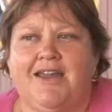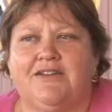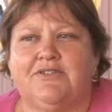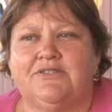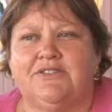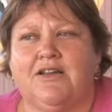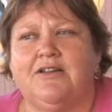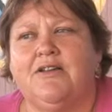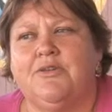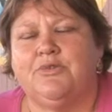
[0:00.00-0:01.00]
it also
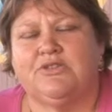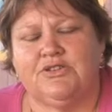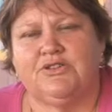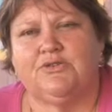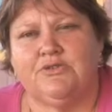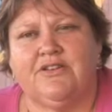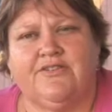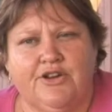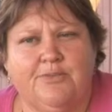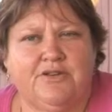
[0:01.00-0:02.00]
puts the school in a
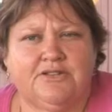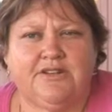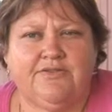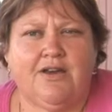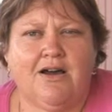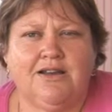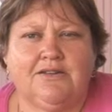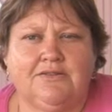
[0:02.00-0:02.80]
very positive light.